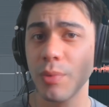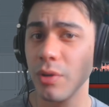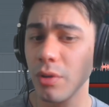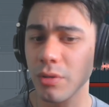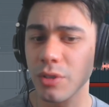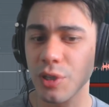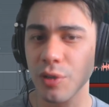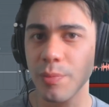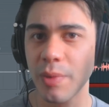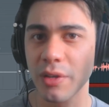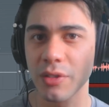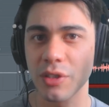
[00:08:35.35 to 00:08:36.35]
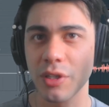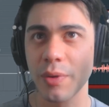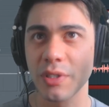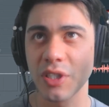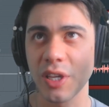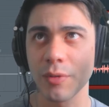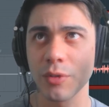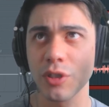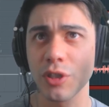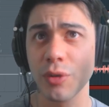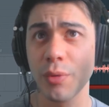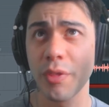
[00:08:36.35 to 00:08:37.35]
but not too much so it sounds
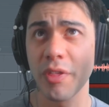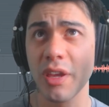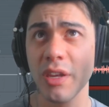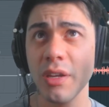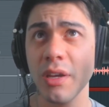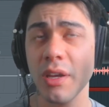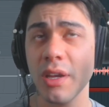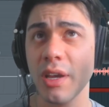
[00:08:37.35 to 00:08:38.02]
too thin.